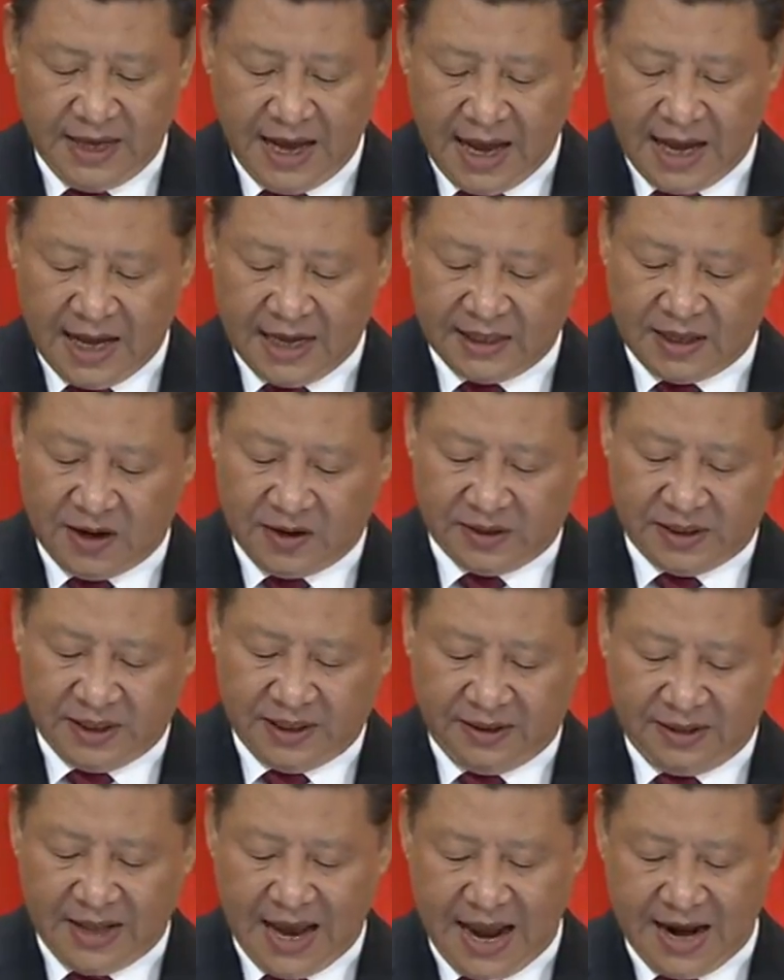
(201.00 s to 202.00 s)
with zero
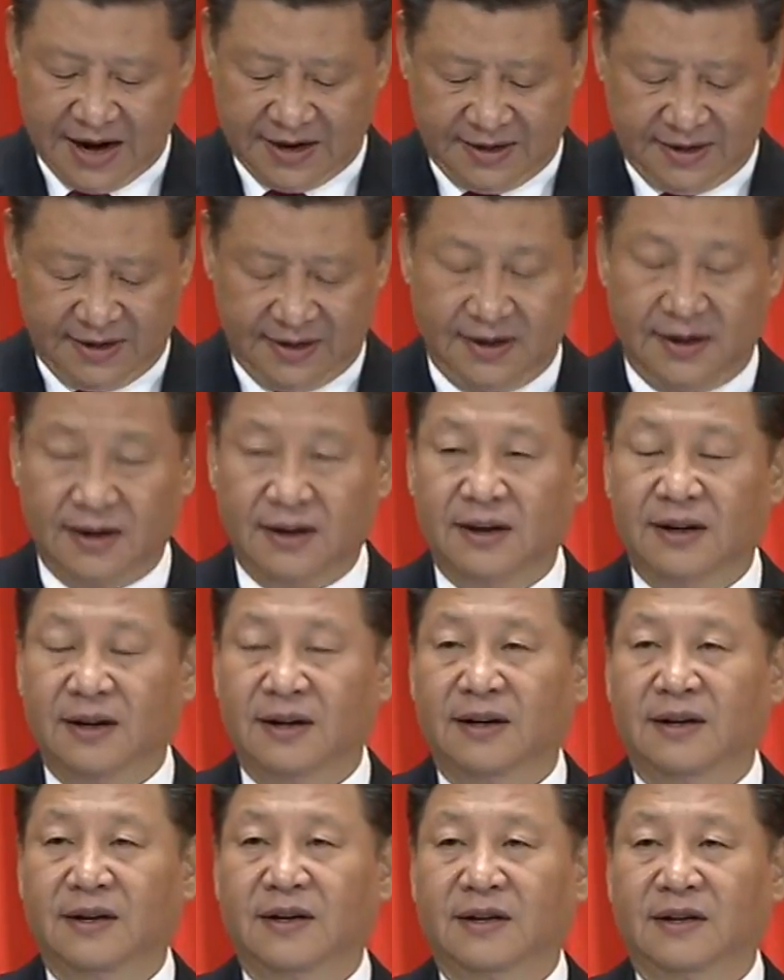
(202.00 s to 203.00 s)
tolerance and
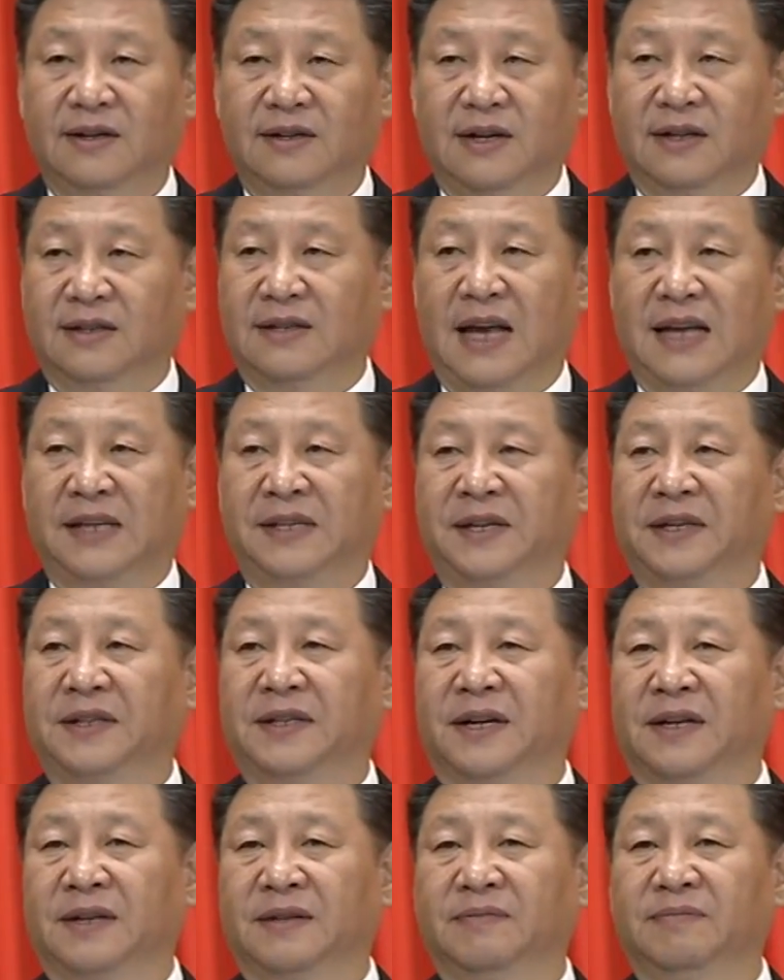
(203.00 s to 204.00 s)
leave them with no
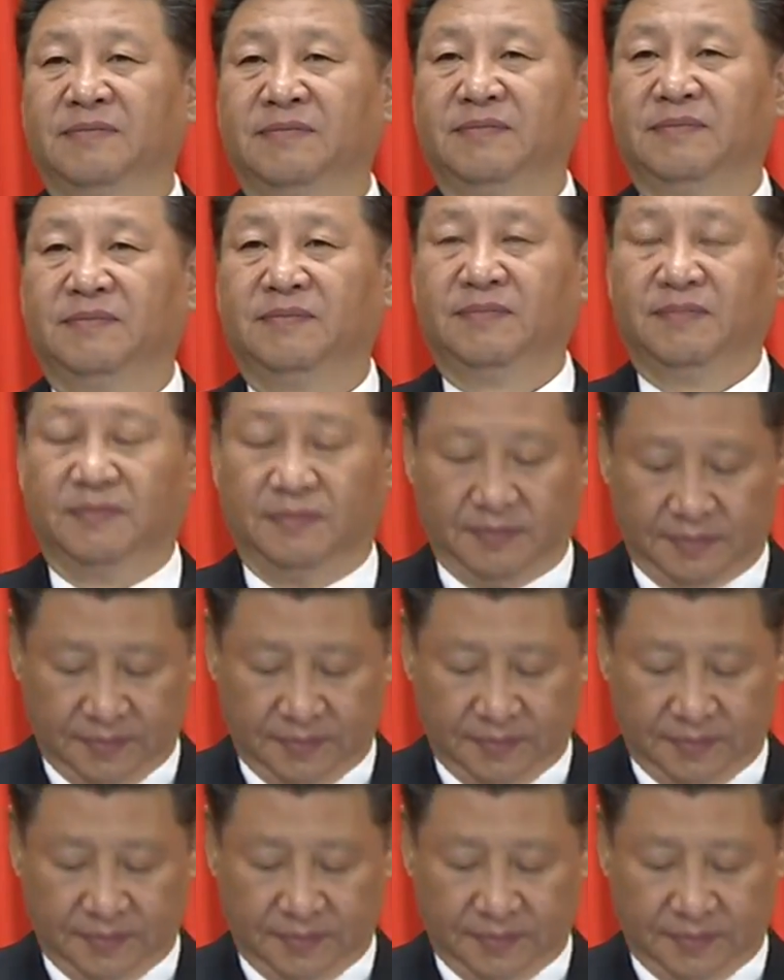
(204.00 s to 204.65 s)
place to hide.